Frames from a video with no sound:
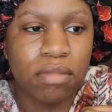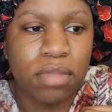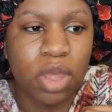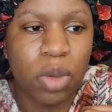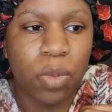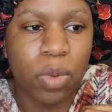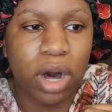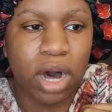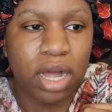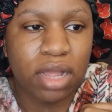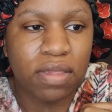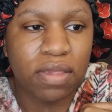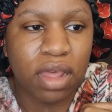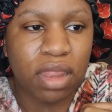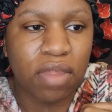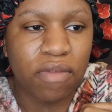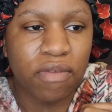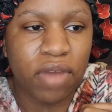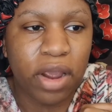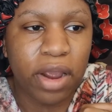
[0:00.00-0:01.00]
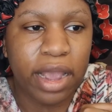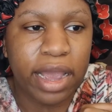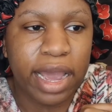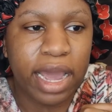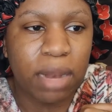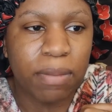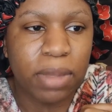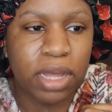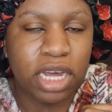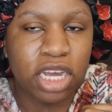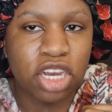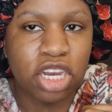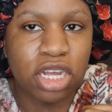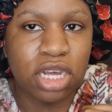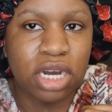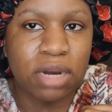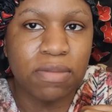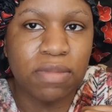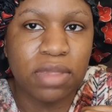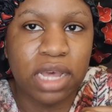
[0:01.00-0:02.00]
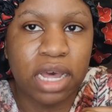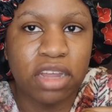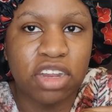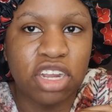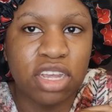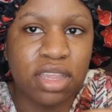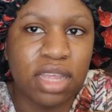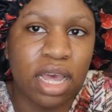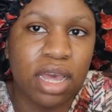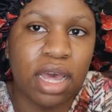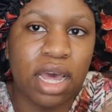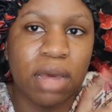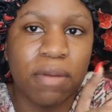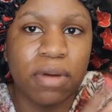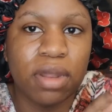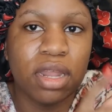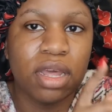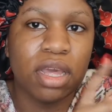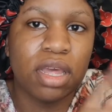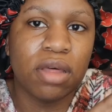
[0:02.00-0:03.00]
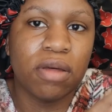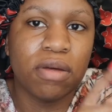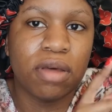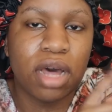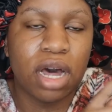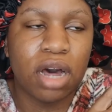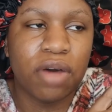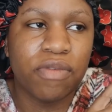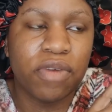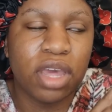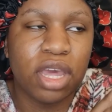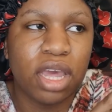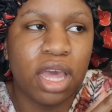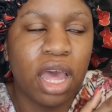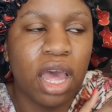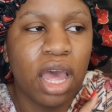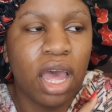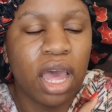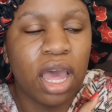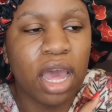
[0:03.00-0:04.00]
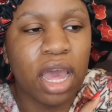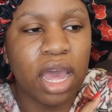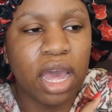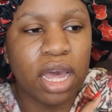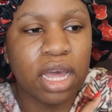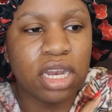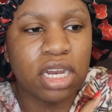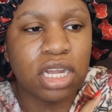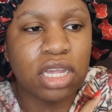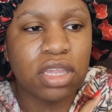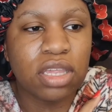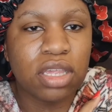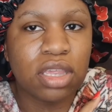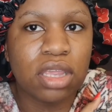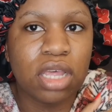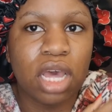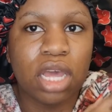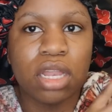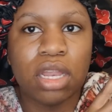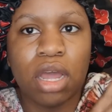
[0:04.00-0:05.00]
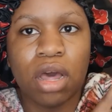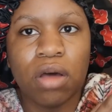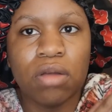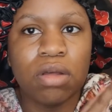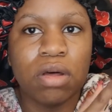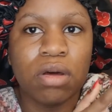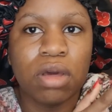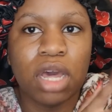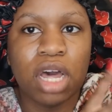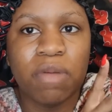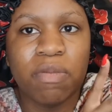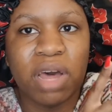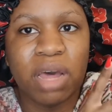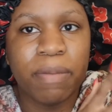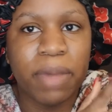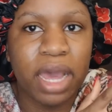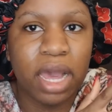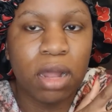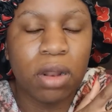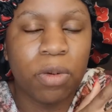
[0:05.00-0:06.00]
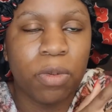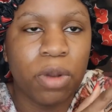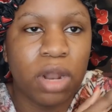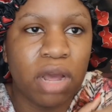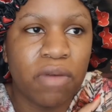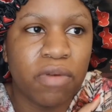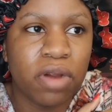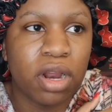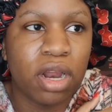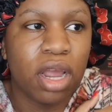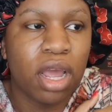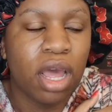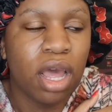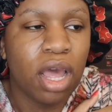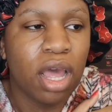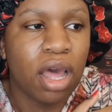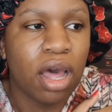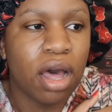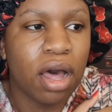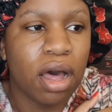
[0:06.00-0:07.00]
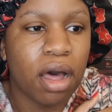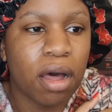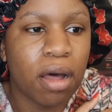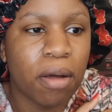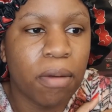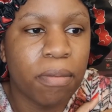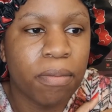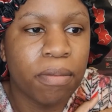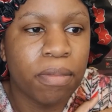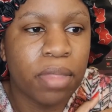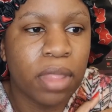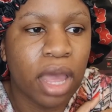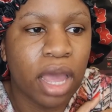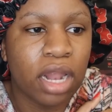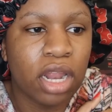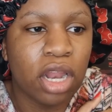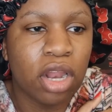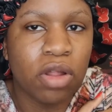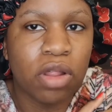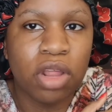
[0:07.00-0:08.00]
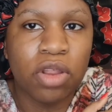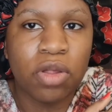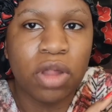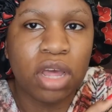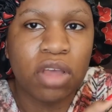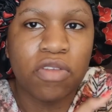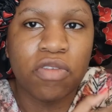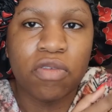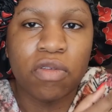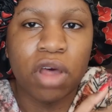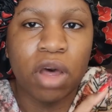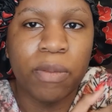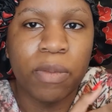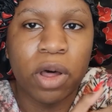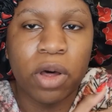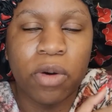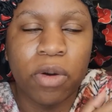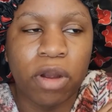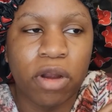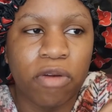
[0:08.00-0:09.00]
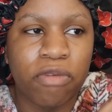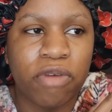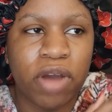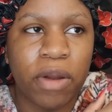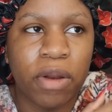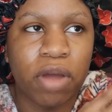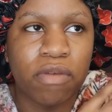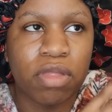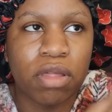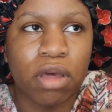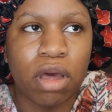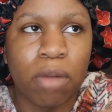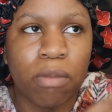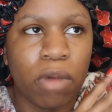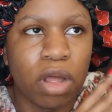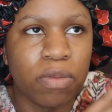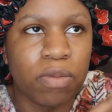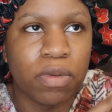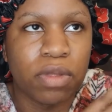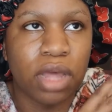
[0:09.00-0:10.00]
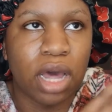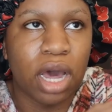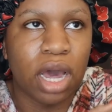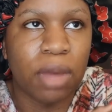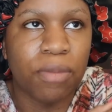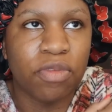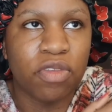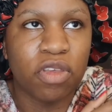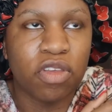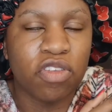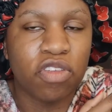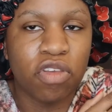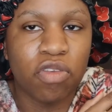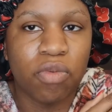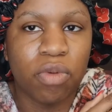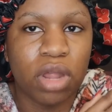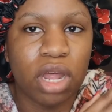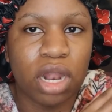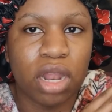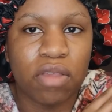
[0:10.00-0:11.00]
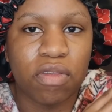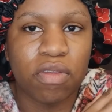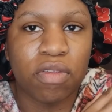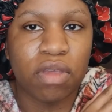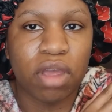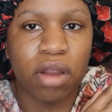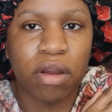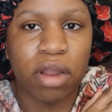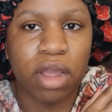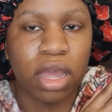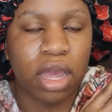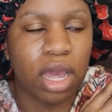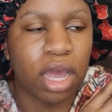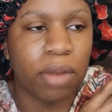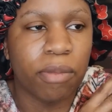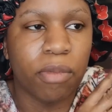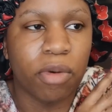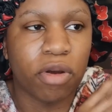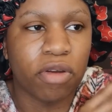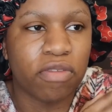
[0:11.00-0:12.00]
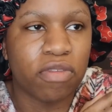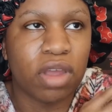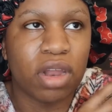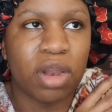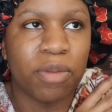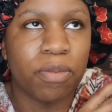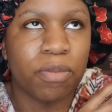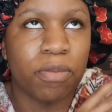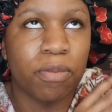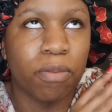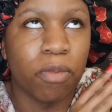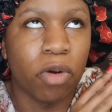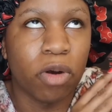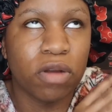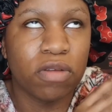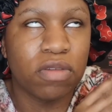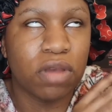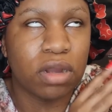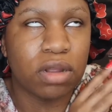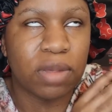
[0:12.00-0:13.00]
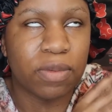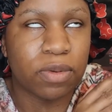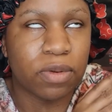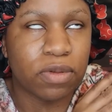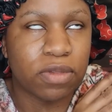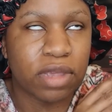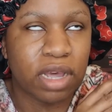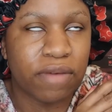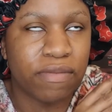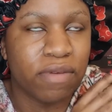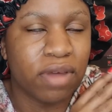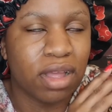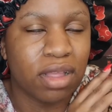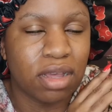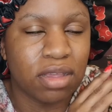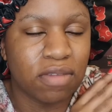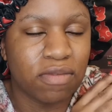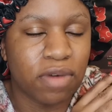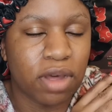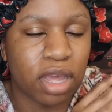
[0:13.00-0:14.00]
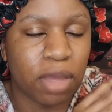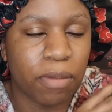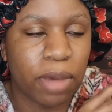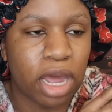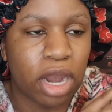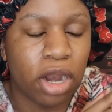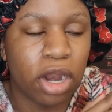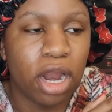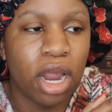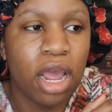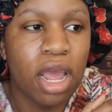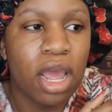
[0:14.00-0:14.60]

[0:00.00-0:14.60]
Watts at the very end because she comes down. She's like, I'm gonna kill Coffee, and she's just like, no, don't kill my man or whatever. And they do like a slow mo, her firing off the gun multiple times. It's just really unnecessary and more stereotypical stuff. Doesn't fucking matter.